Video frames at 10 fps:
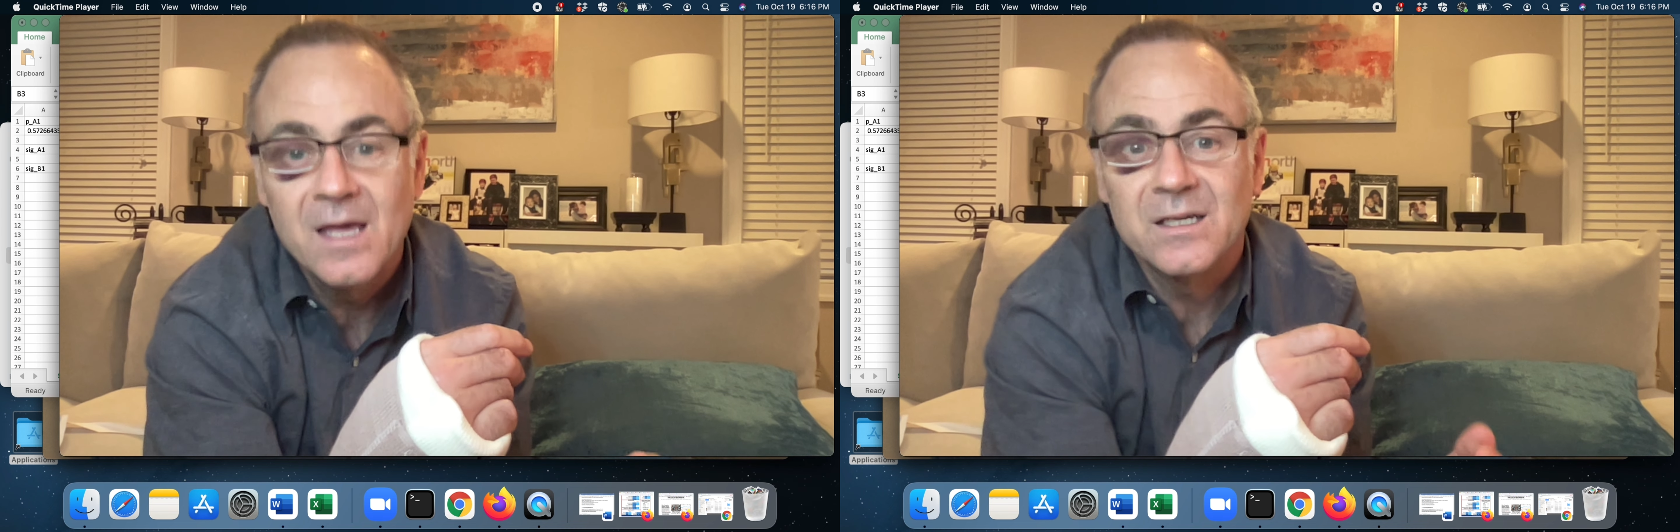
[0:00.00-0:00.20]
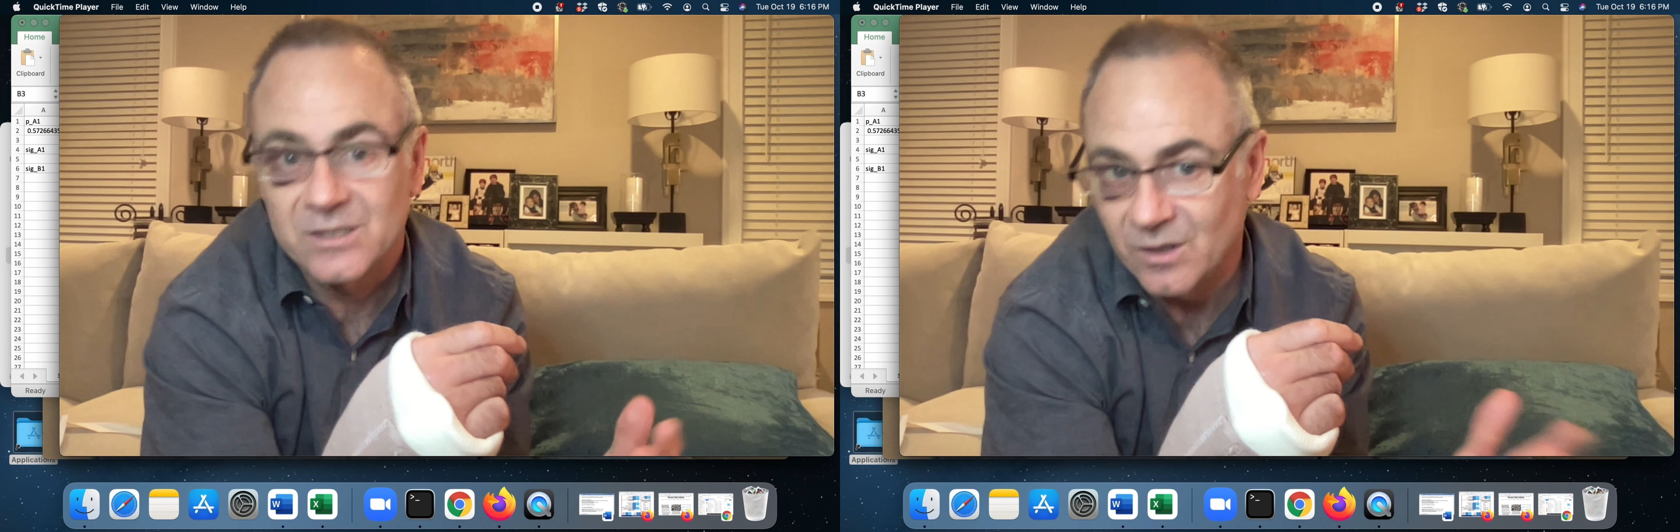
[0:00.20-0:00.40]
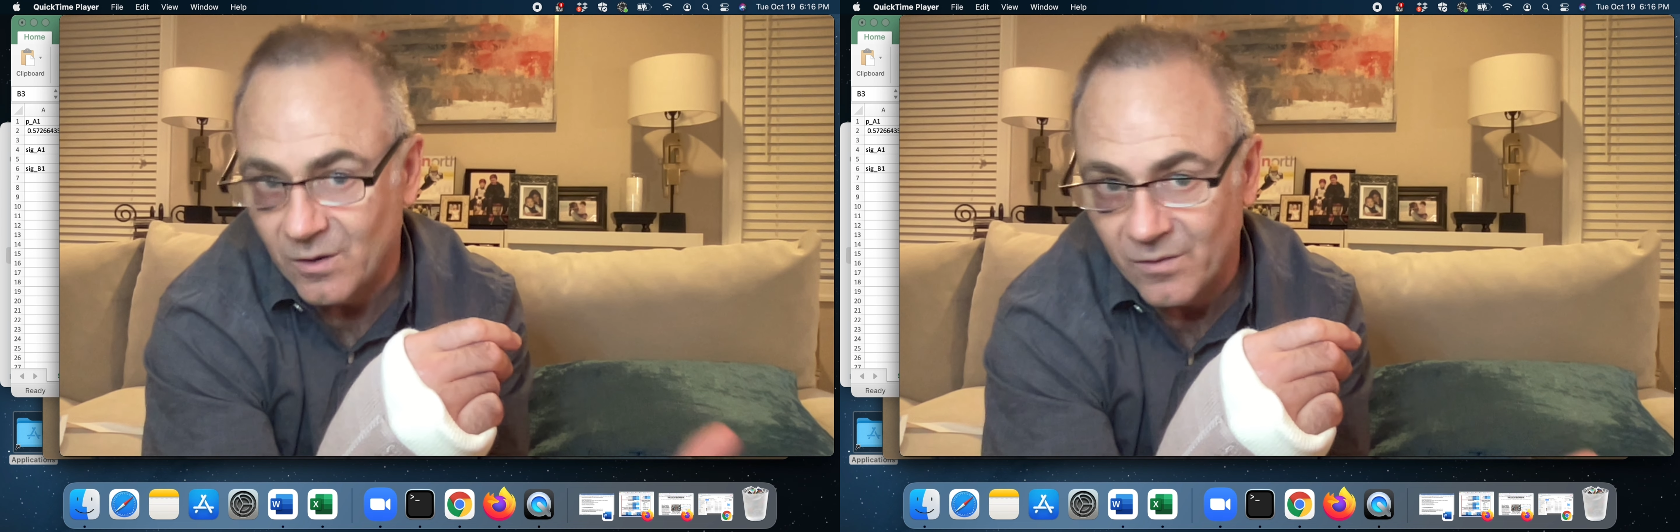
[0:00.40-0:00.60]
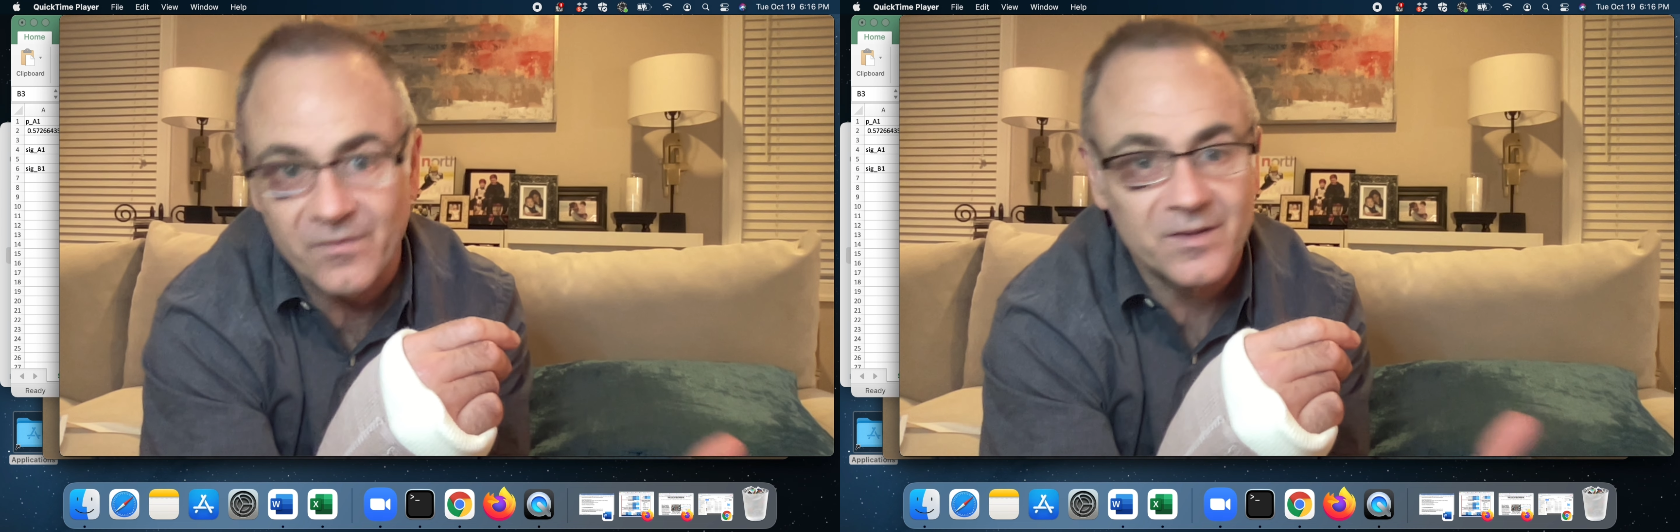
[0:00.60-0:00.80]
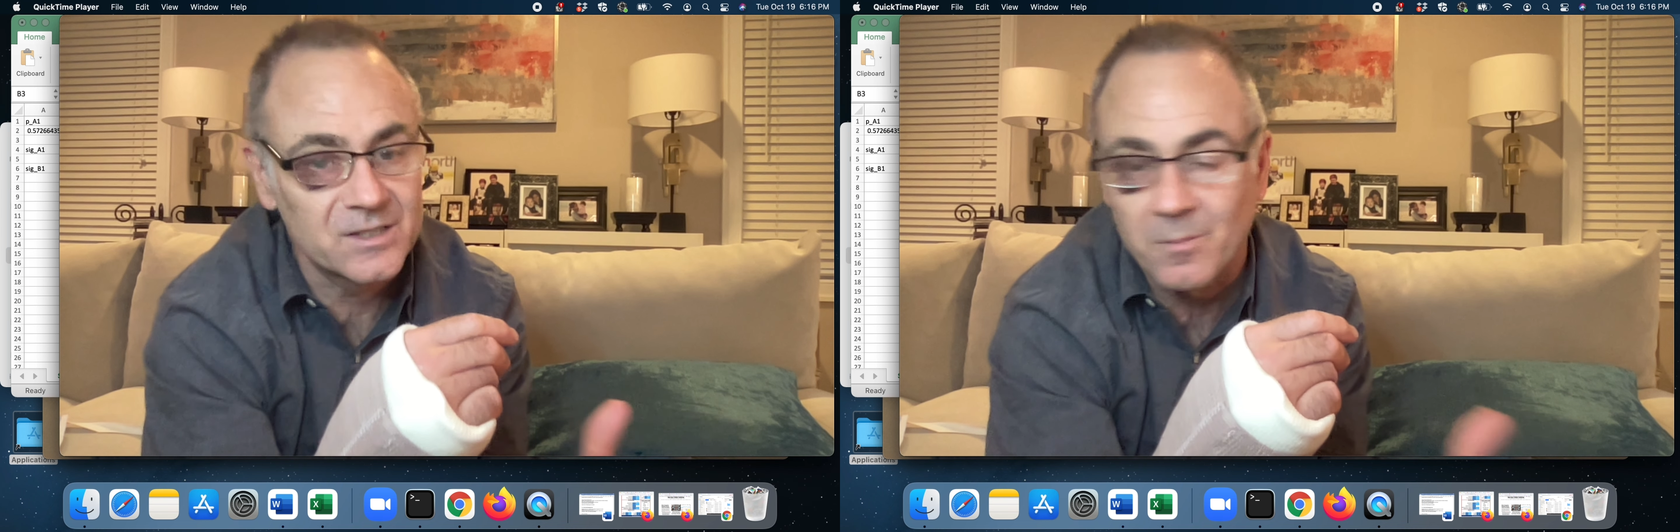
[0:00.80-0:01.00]
So
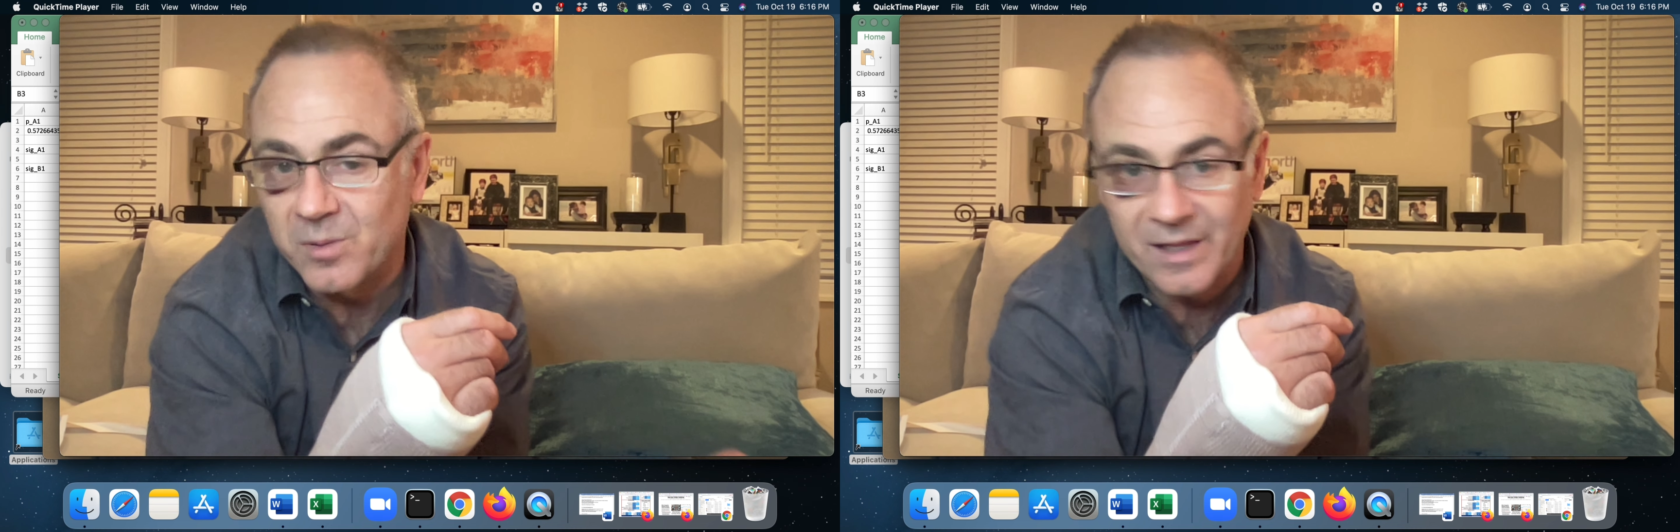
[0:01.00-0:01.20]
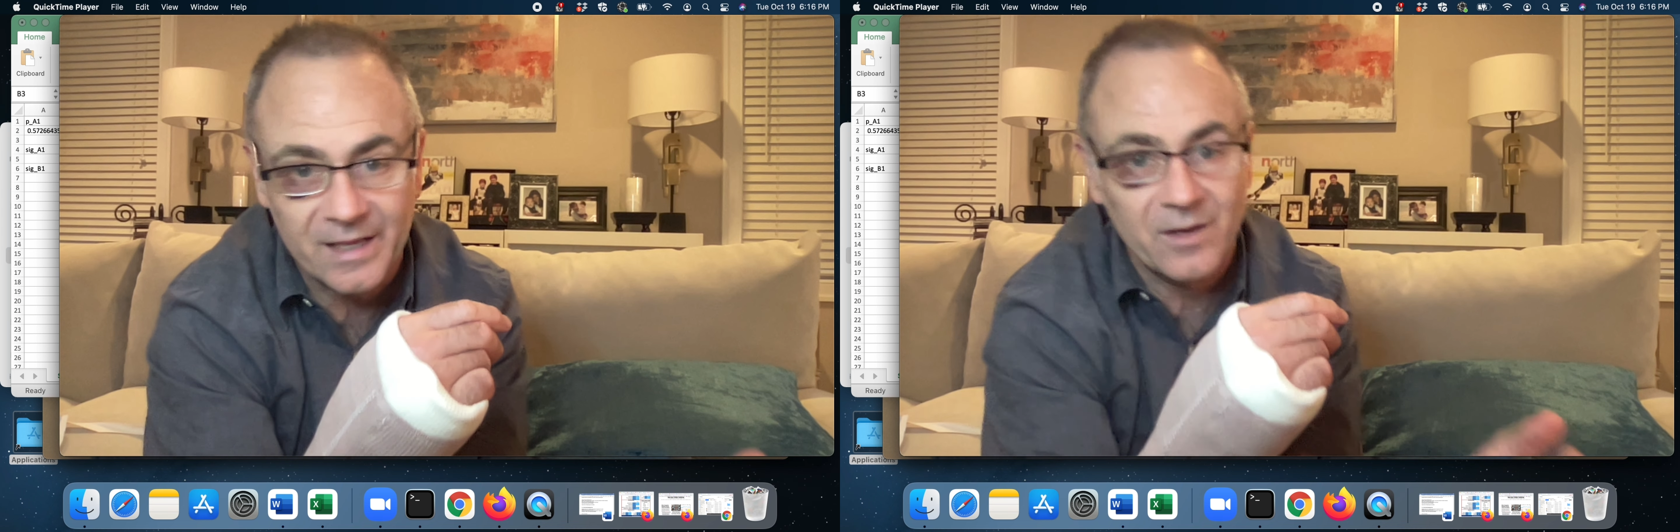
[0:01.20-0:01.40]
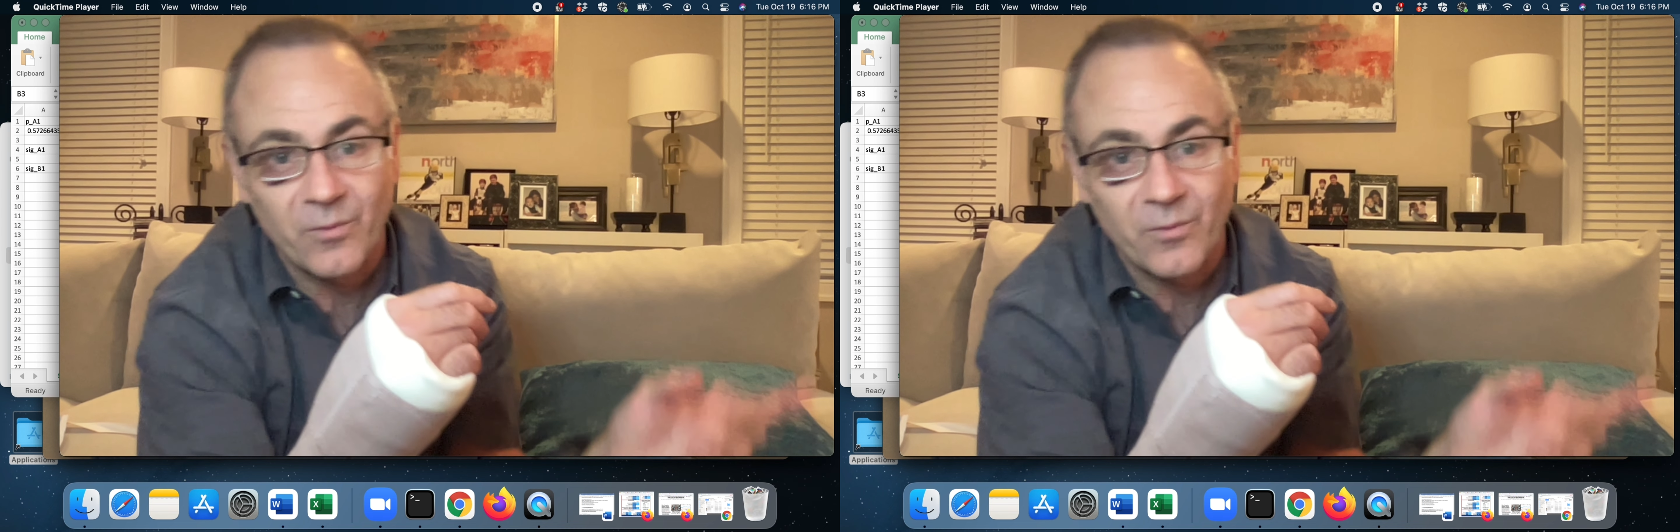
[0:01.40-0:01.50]
it's completely